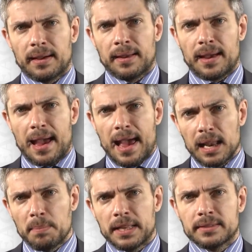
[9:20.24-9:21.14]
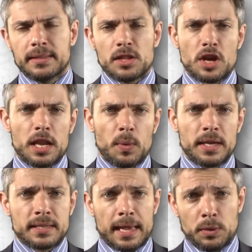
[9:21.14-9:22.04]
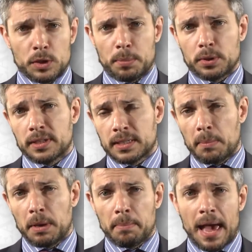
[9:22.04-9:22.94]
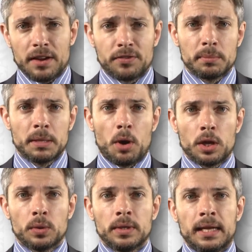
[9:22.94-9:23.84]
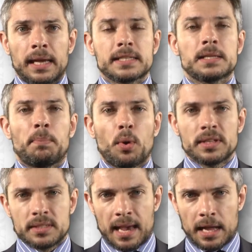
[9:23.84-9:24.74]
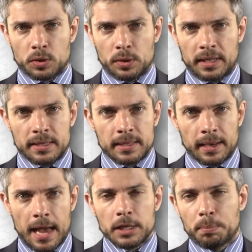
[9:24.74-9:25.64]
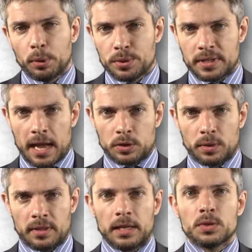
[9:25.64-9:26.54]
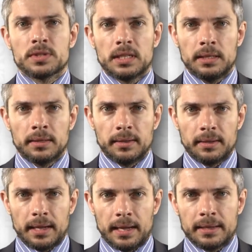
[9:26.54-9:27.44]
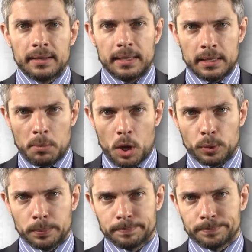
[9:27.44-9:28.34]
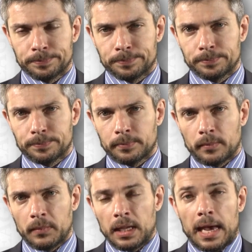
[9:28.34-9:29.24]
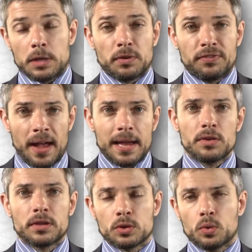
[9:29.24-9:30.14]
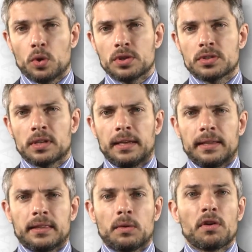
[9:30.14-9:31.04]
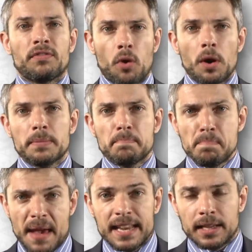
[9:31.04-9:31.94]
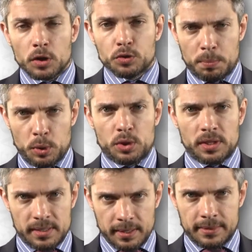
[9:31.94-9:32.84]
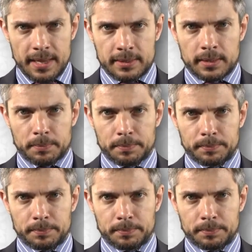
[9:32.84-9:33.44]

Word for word: uh, element that generates any responses coming back from the model is the point scatter that is the light blue scatter that you see uh, in the model. As we fire the source, there are four main contributions in the data.